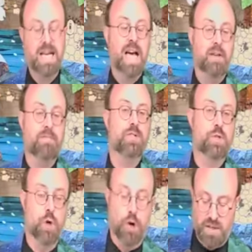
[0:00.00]
have
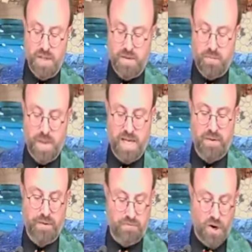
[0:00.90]
stories of being
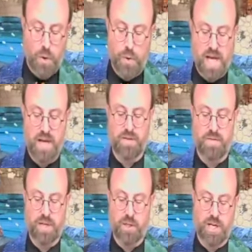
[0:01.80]
thrown out of
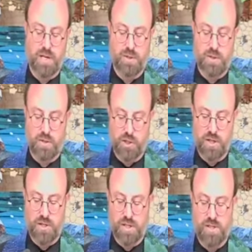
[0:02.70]
their childhood
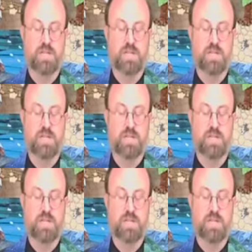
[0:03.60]
churches